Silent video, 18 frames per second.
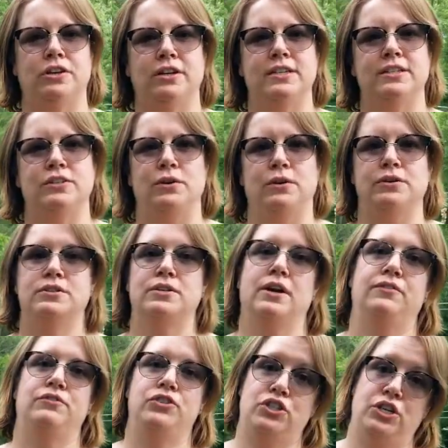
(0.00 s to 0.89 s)
because you also
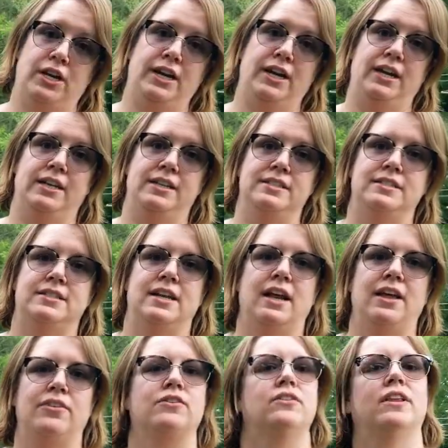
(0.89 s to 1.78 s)
have chickens and
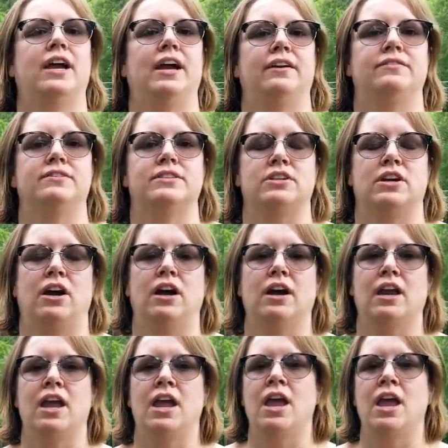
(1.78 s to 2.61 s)
other livestock.